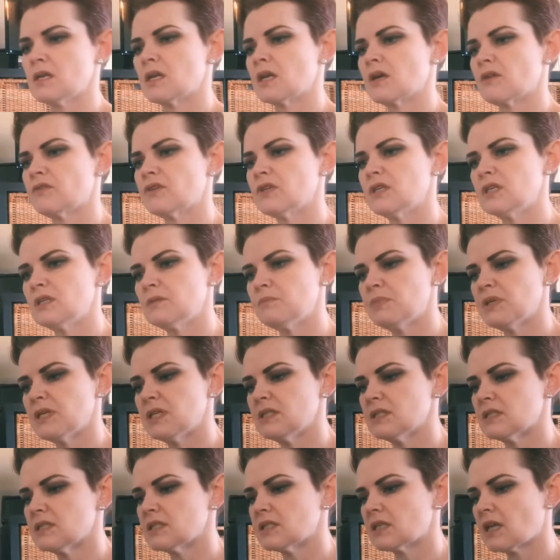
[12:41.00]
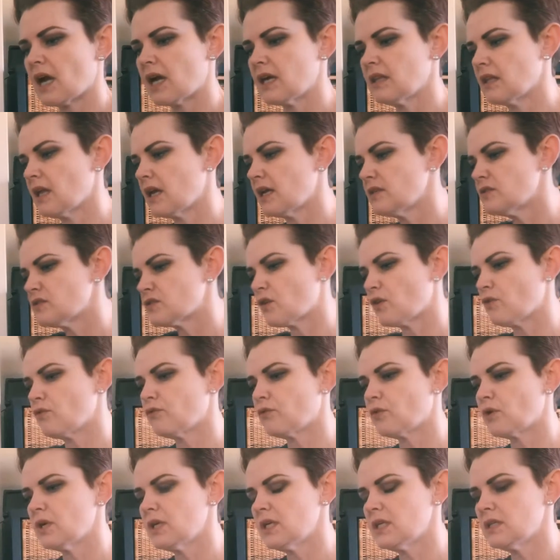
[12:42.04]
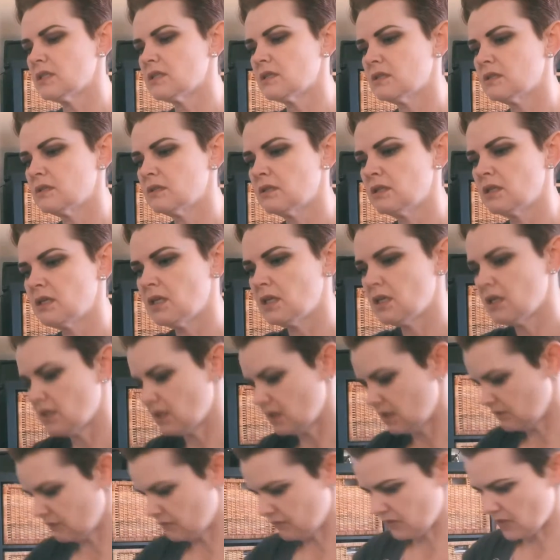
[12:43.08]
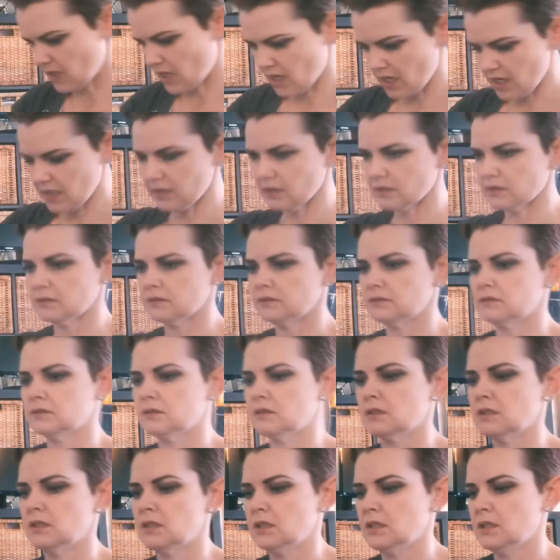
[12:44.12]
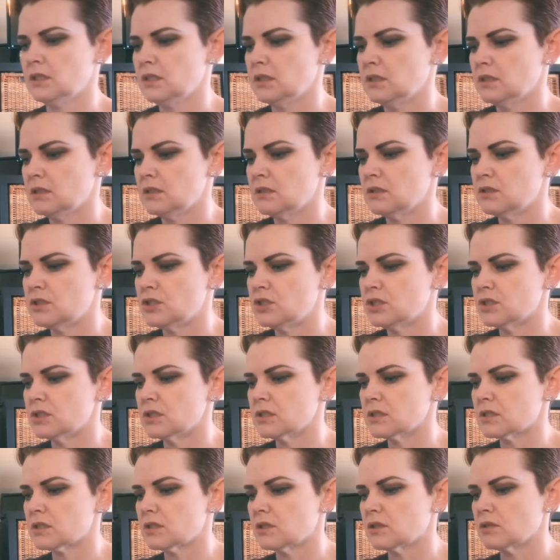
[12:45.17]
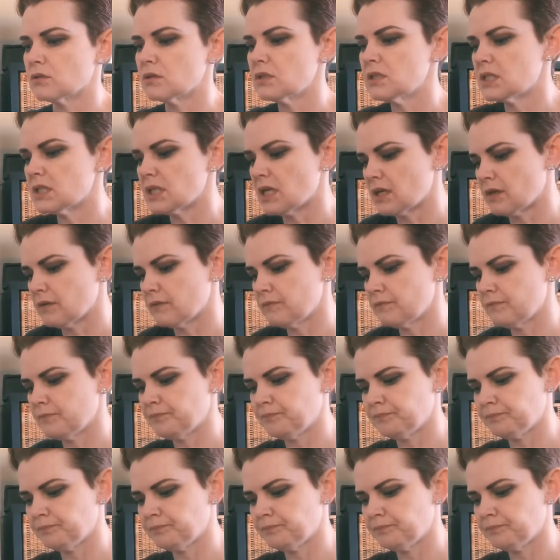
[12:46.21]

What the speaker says: Now if you need pins as guidelines, go for it. If not, just go to town.